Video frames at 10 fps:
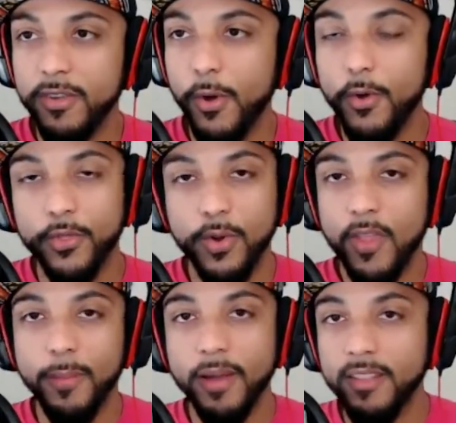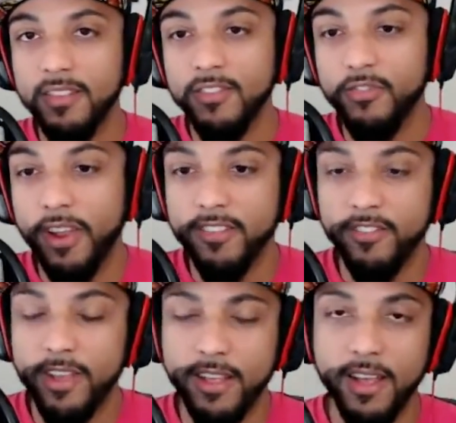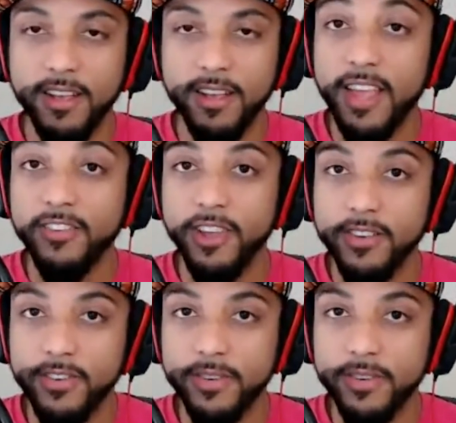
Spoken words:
go through all the buttons and just try to stance change?